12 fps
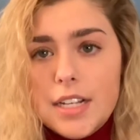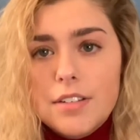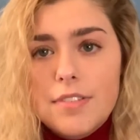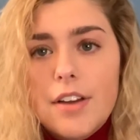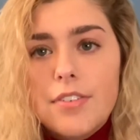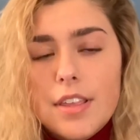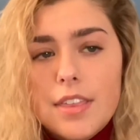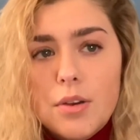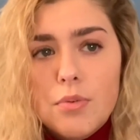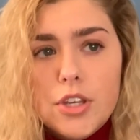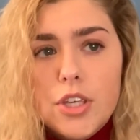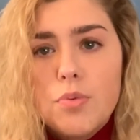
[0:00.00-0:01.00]
of everything,
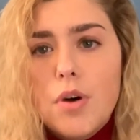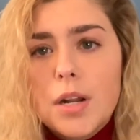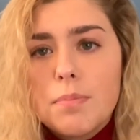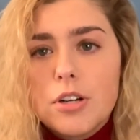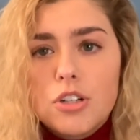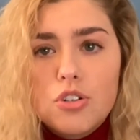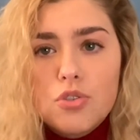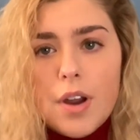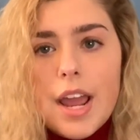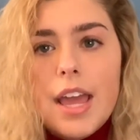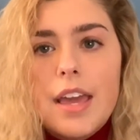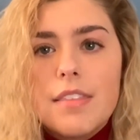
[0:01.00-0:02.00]
where you want to
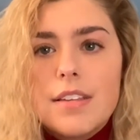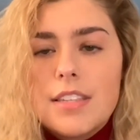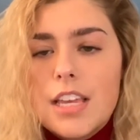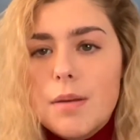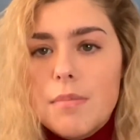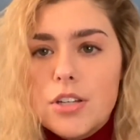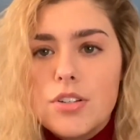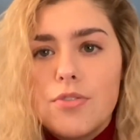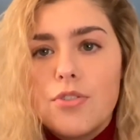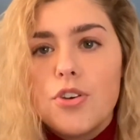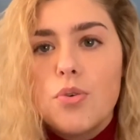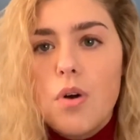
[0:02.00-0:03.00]
portray this image of
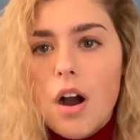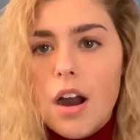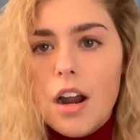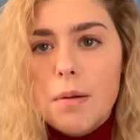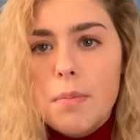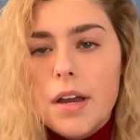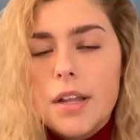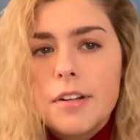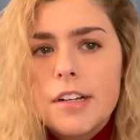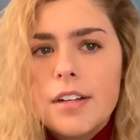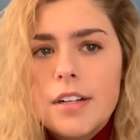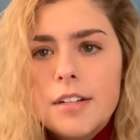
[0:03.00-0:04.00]
who you are, but
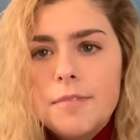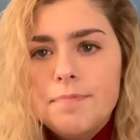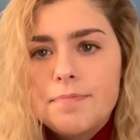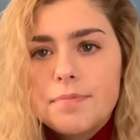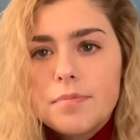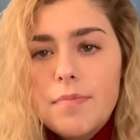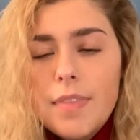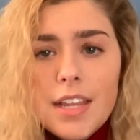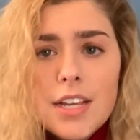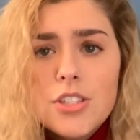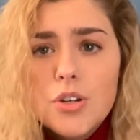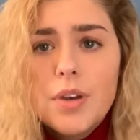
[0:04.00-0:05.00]

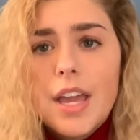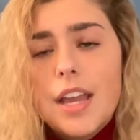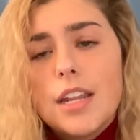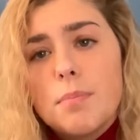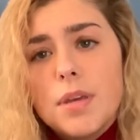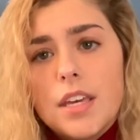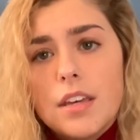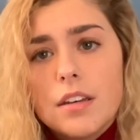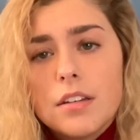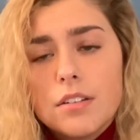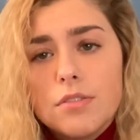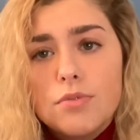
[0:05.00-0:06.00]
it's okay to be
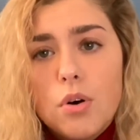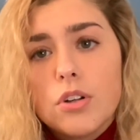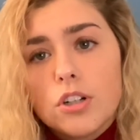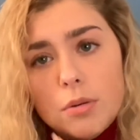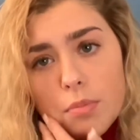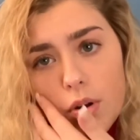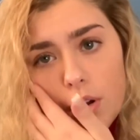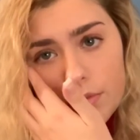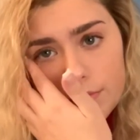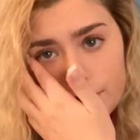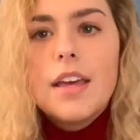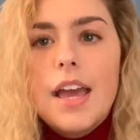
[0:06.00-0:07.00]

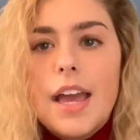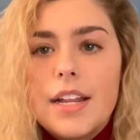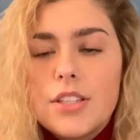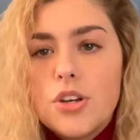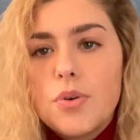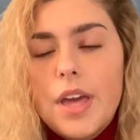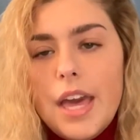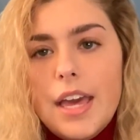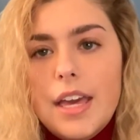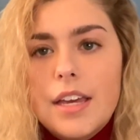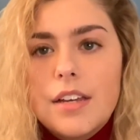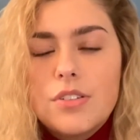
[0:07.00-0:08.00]
vulnerable, and it's
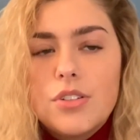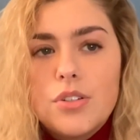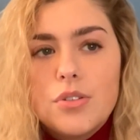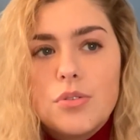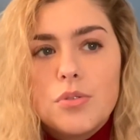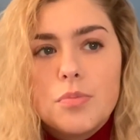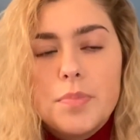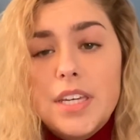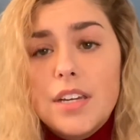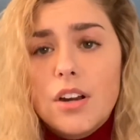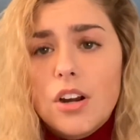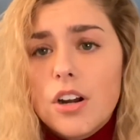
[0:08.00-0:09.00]
okay to
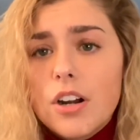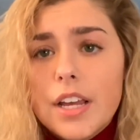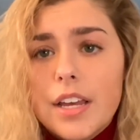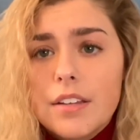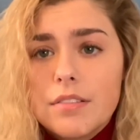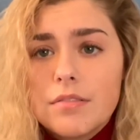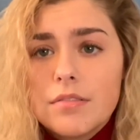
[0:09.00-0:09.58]
be hurting,